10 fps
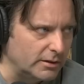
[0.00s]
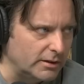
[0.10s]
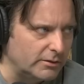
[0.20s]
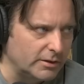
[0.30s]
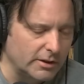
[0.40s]

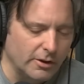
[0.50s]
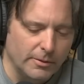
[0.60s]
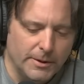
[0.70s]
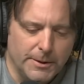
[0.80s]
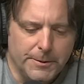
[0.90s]
lead singer,
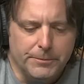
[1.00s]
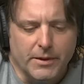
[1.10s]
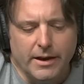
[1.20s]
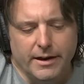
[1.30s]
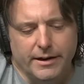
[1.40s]

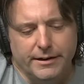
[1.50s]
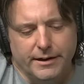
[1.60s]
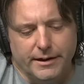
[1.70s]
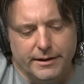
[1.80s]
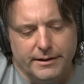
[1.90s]
and
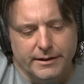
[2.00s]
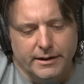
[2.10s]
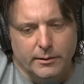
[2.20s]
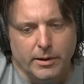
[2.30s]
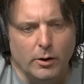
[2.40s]

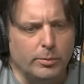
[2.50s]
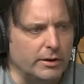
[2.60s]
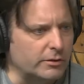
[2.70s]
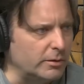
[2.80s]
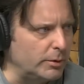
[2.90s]
the power play
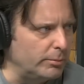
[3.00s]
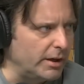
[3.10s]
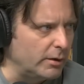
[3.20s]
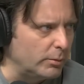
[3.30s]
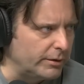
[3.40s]
is going to be
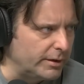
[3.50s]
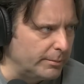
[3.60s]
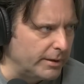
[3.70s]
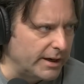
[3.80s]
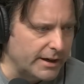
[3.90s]
better with
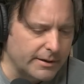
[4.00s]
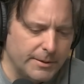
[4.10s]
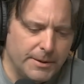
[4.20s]
him back.